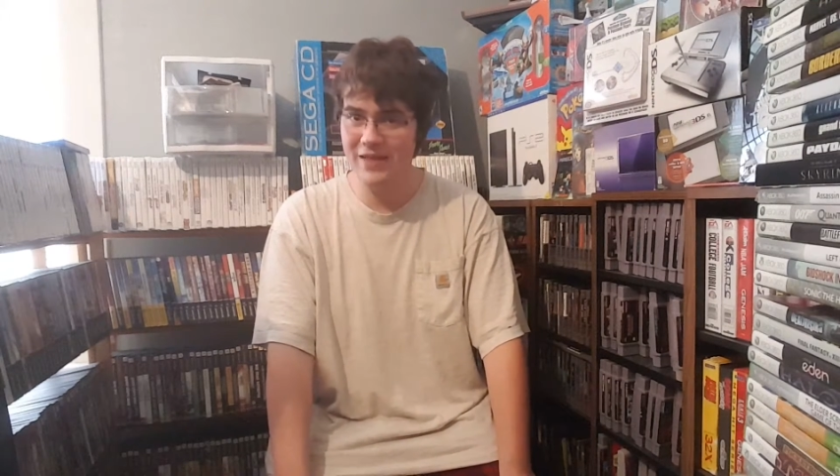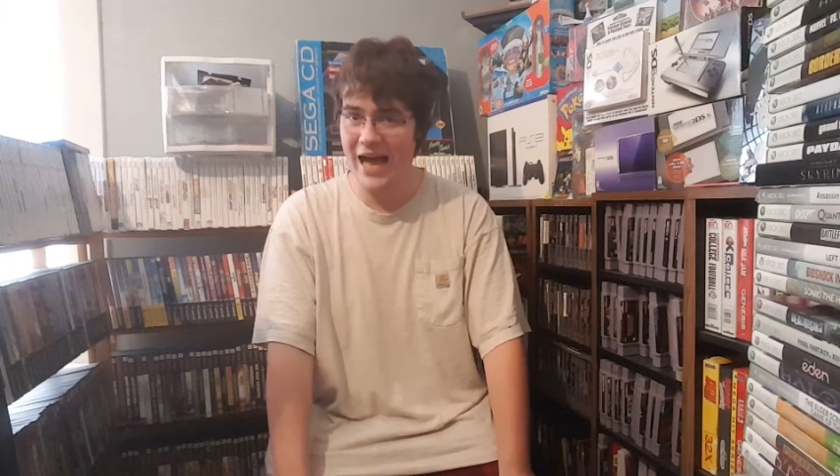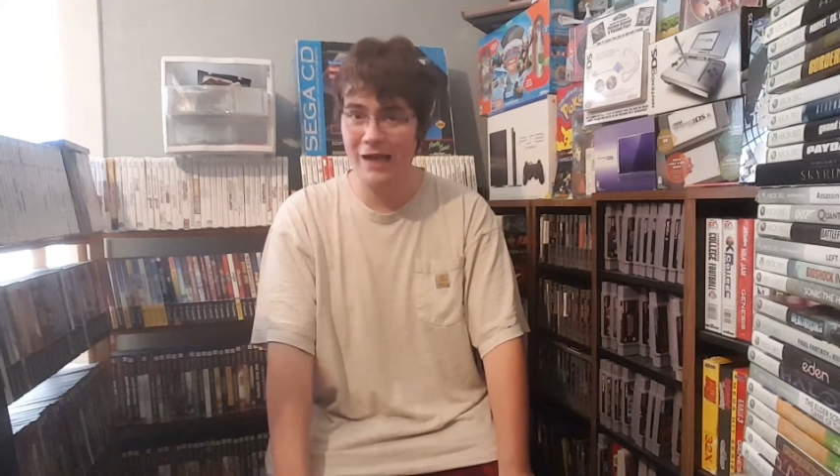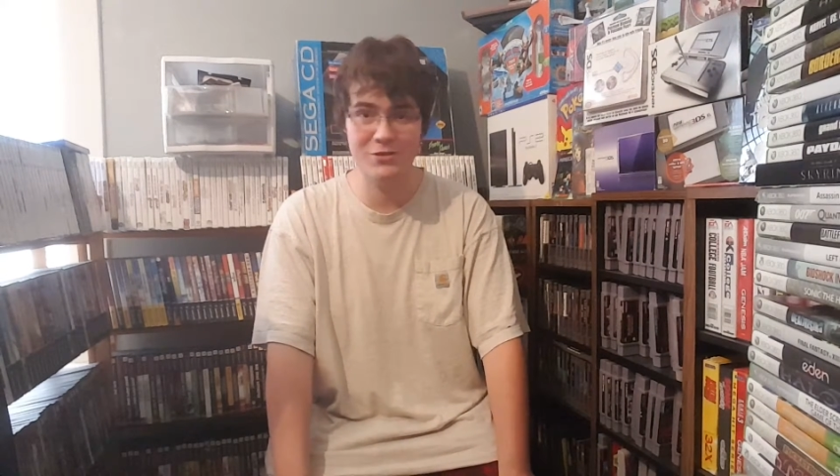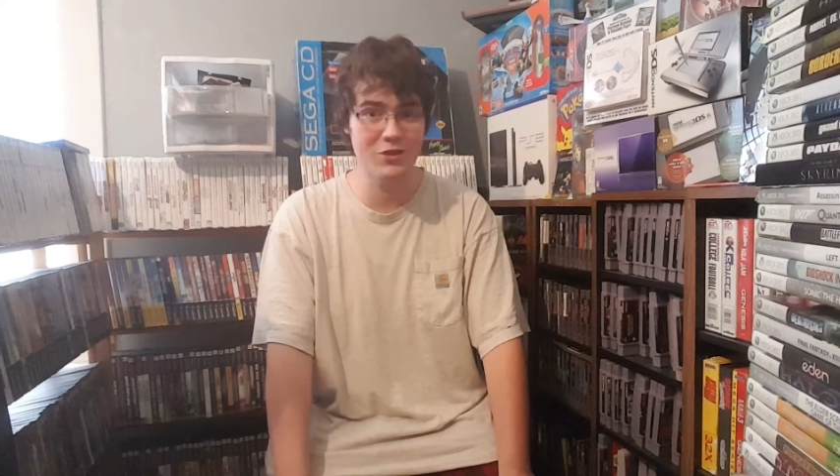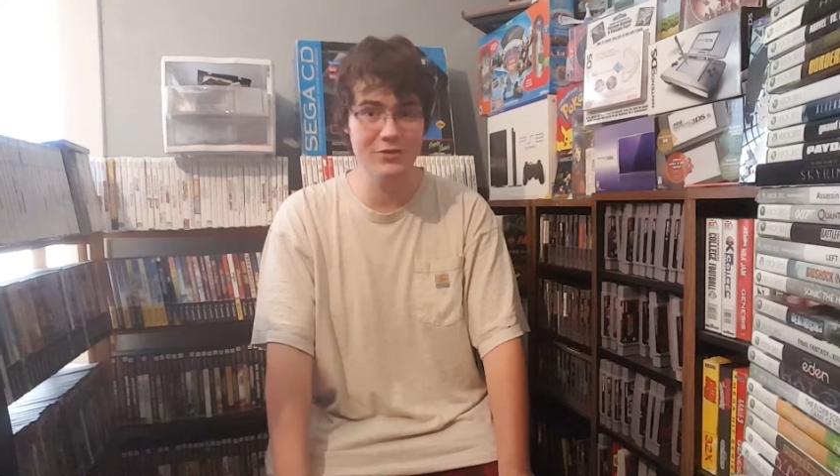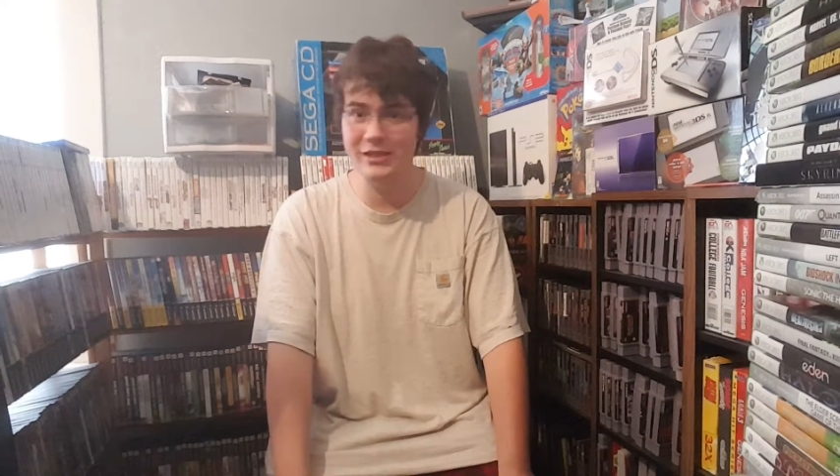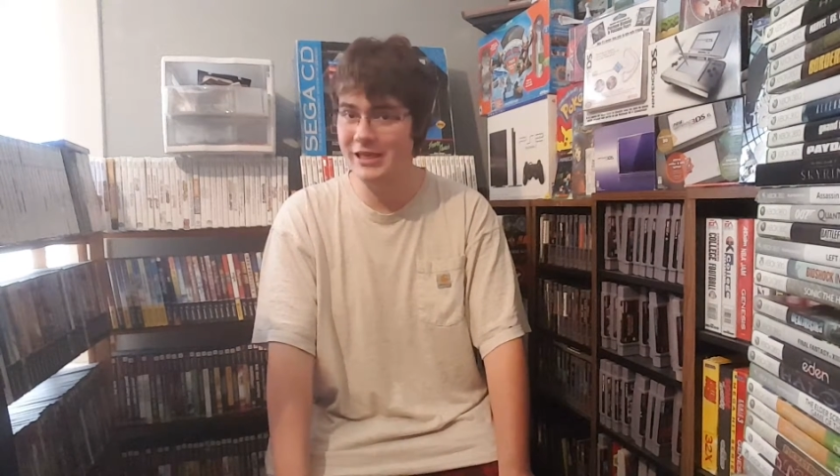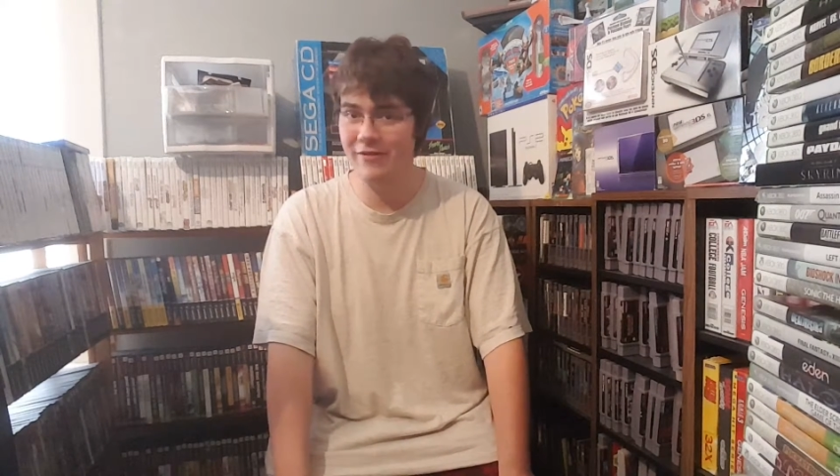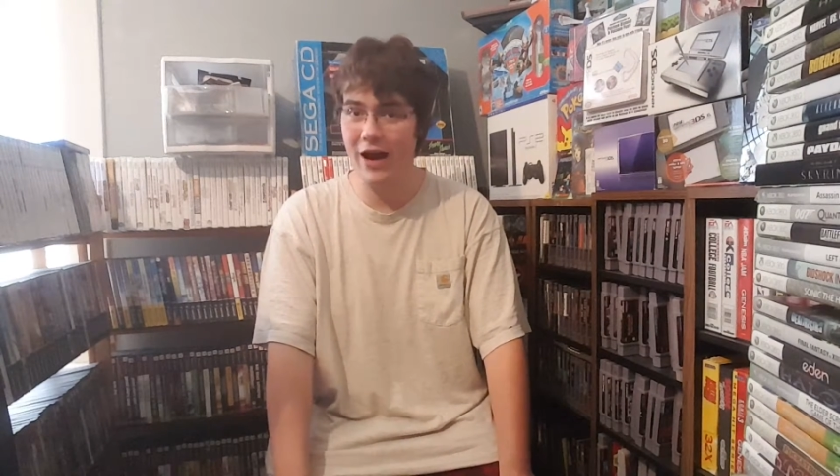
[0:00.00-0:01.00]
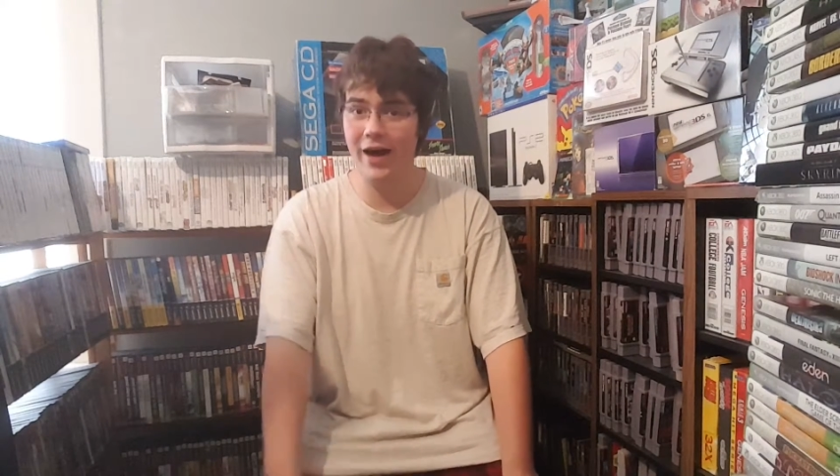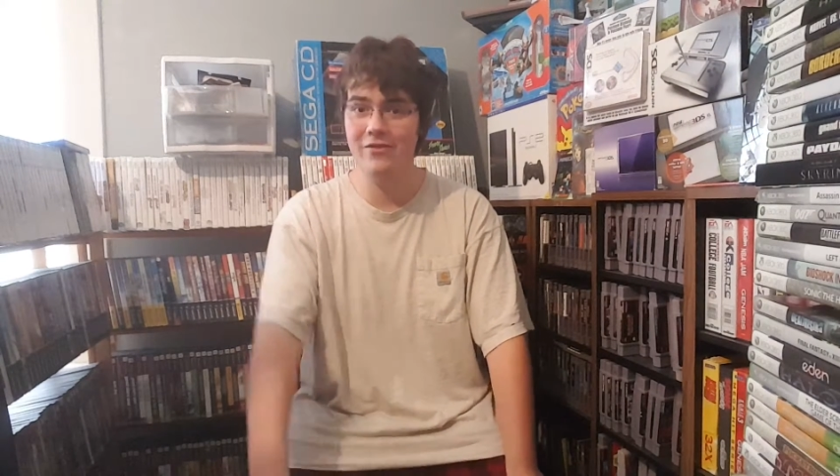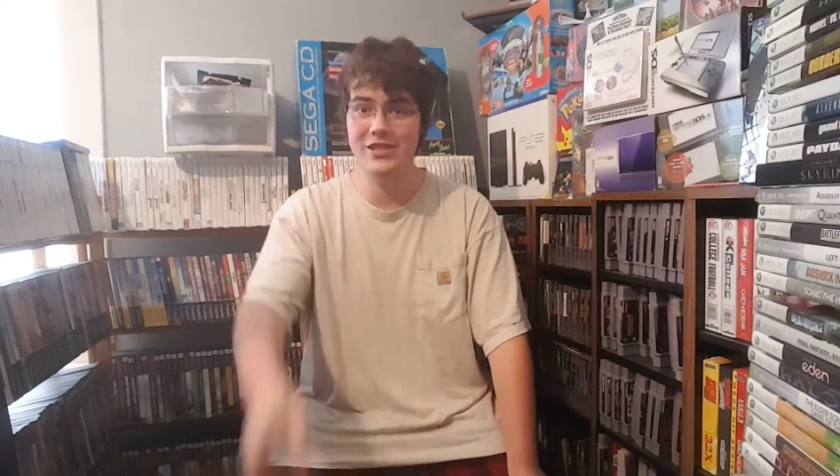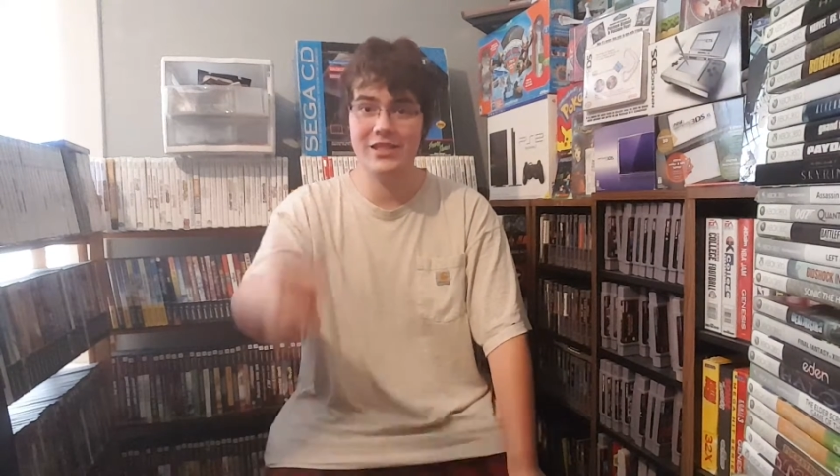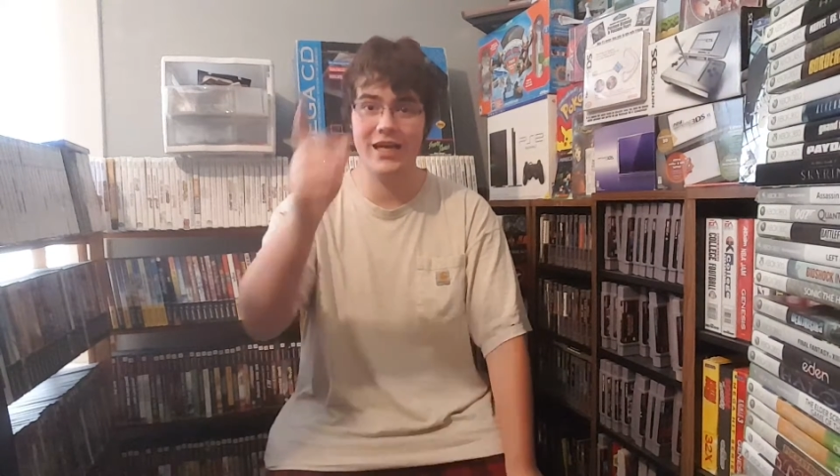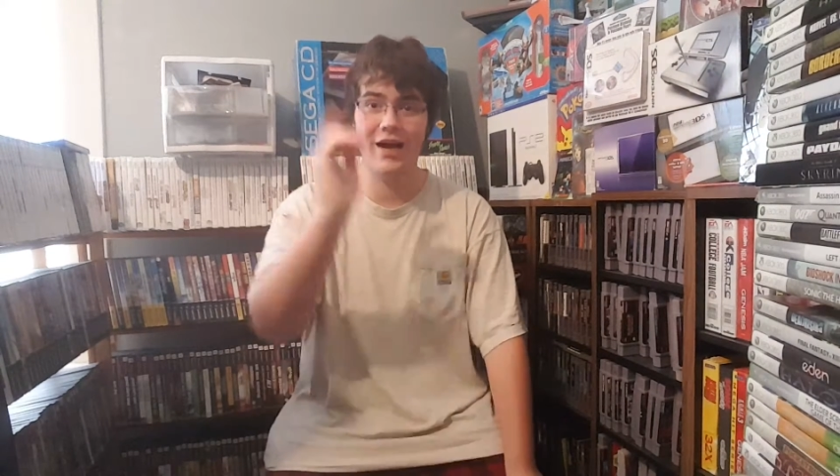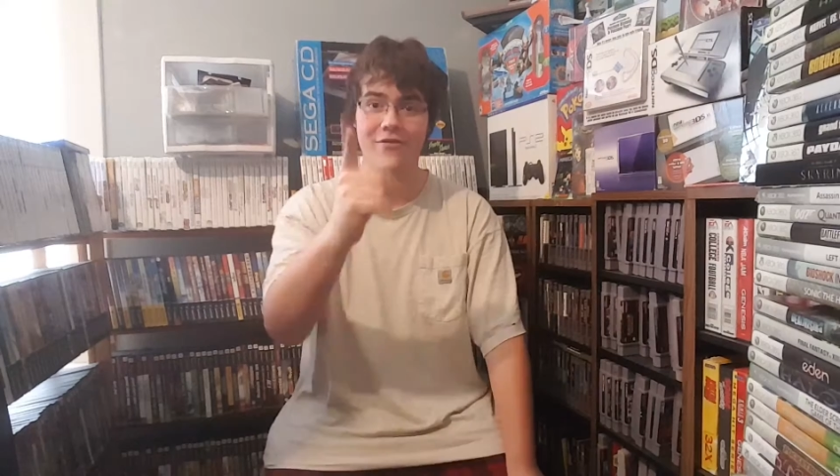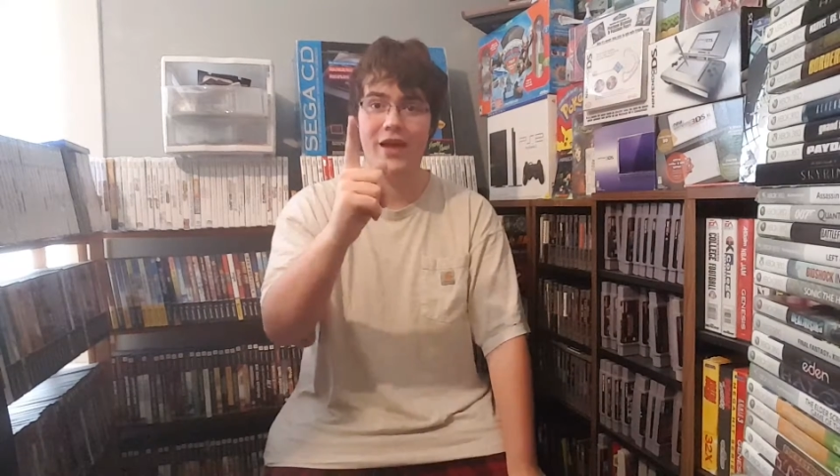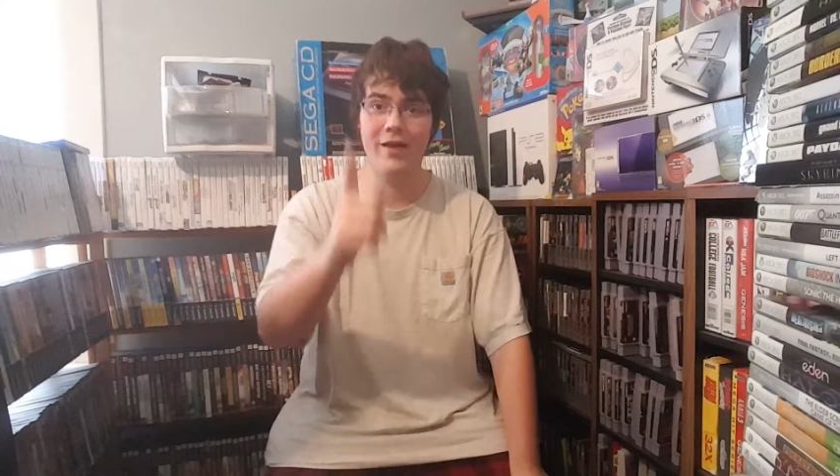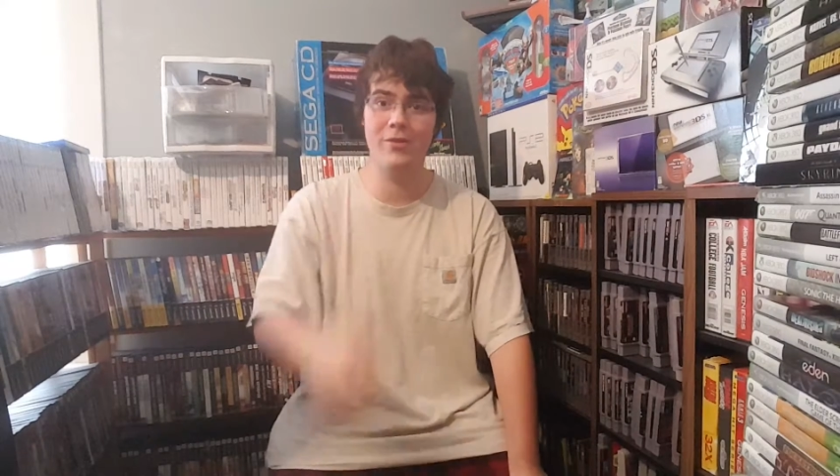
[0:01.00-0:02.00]
Absolutely never.
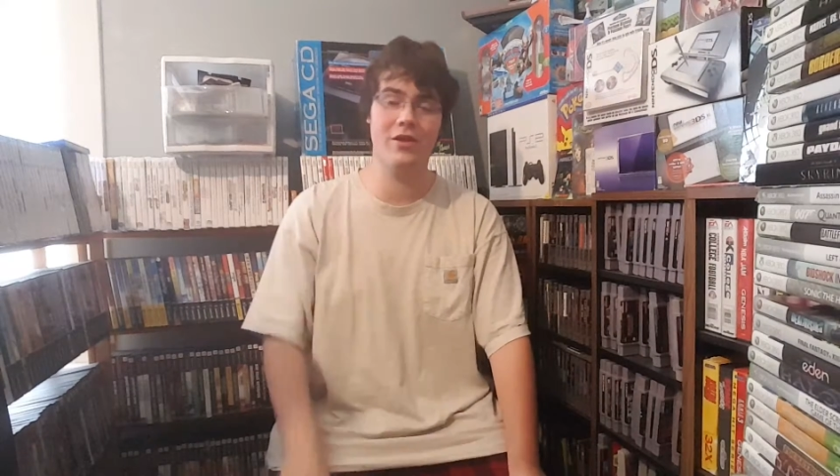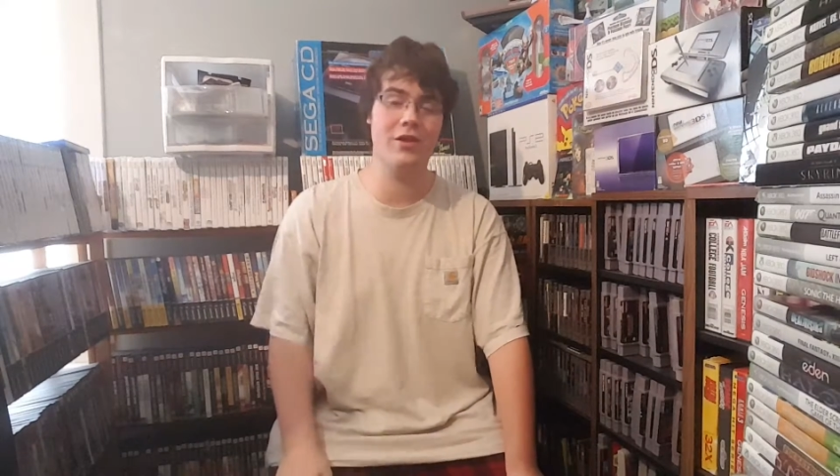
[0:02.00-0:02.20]
I've came to the